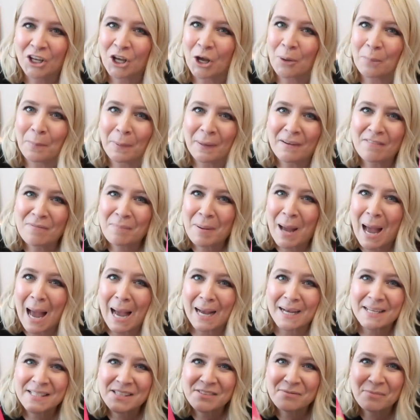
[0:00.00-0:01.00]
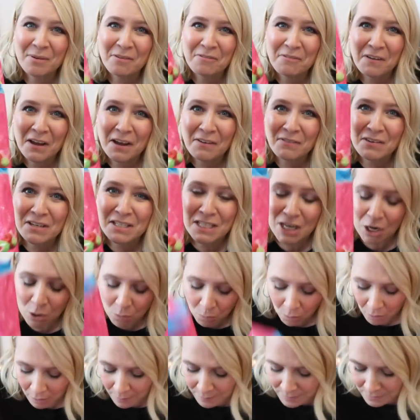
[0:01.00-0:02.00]
a couple of packs of my favourite
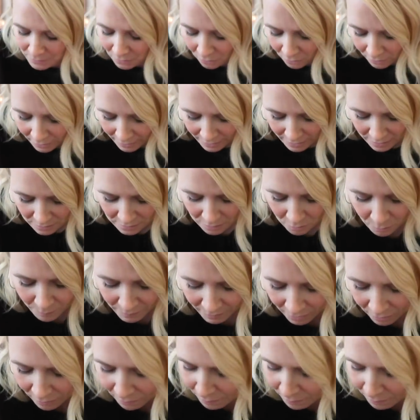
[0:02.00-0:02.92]
Dettol wipes, guys, that'll be